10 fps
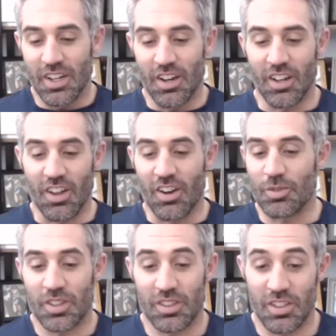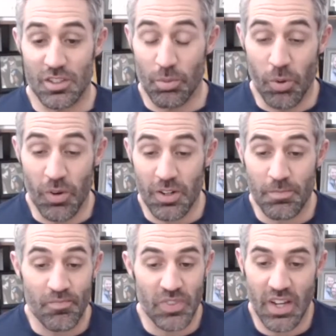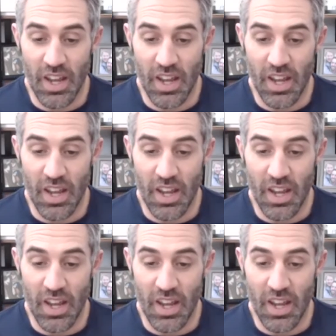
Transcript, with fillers: along with the support that